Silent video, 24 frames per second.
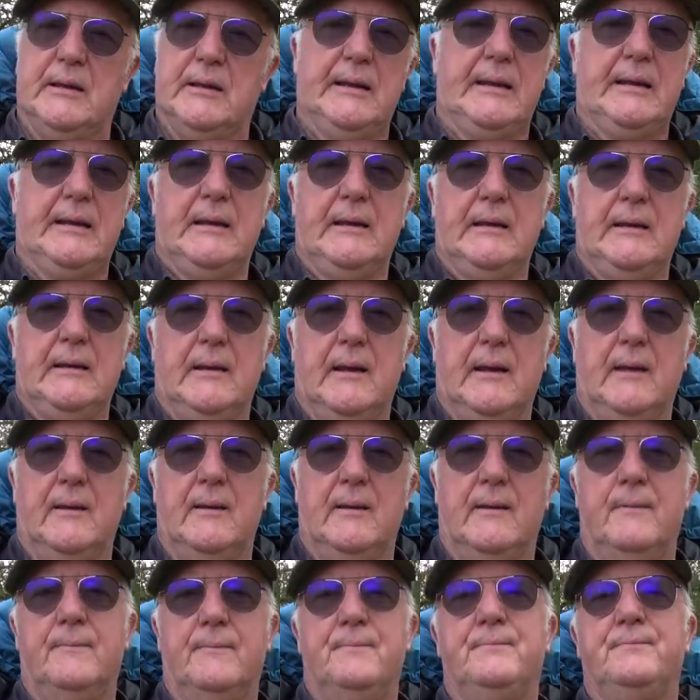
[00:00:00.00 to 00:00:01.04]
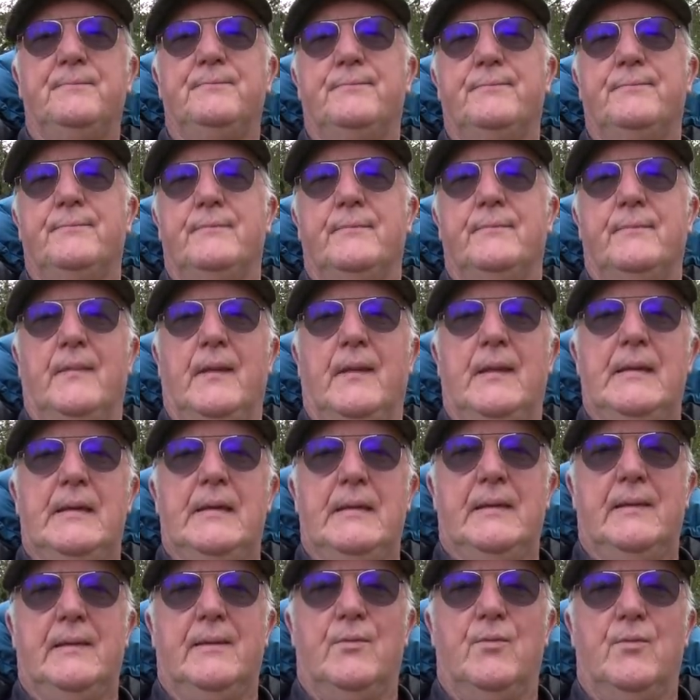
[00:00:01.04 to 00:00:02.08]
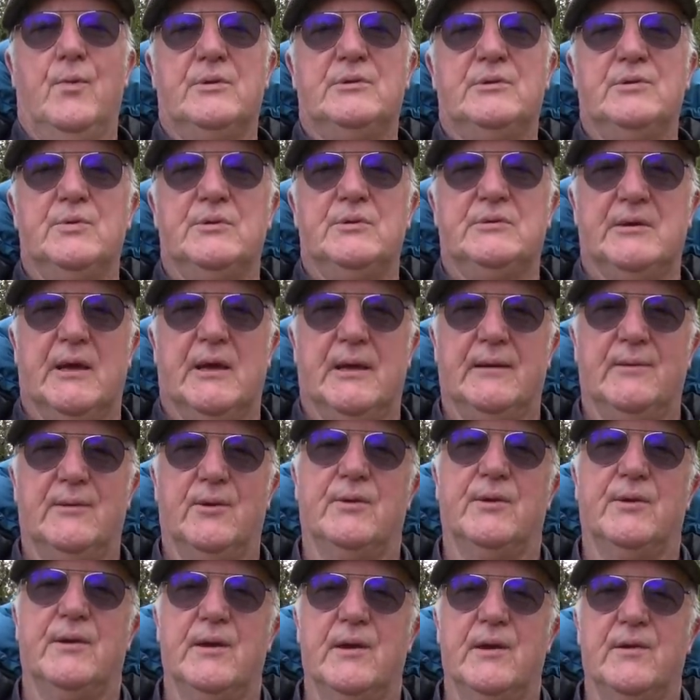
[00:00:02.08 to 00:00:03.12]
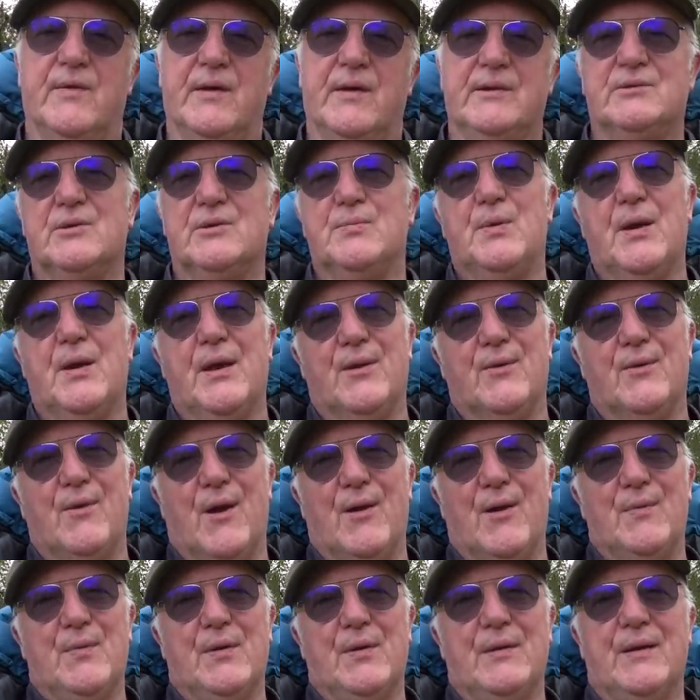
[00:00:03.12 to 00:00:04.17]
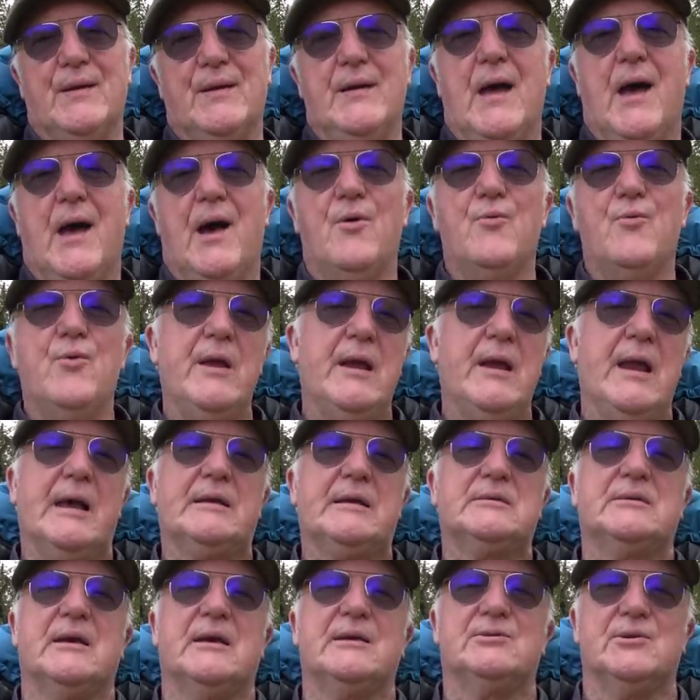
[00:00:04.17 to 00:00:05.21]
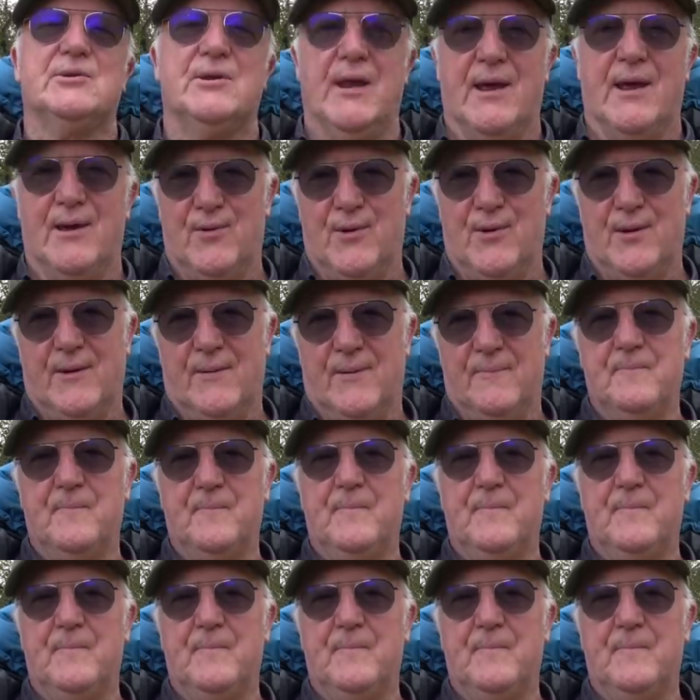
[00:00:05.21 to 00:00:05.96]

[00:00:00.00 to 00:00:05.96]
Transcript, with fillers: a little, what should we say, not an adventure playground, but a relaxation area.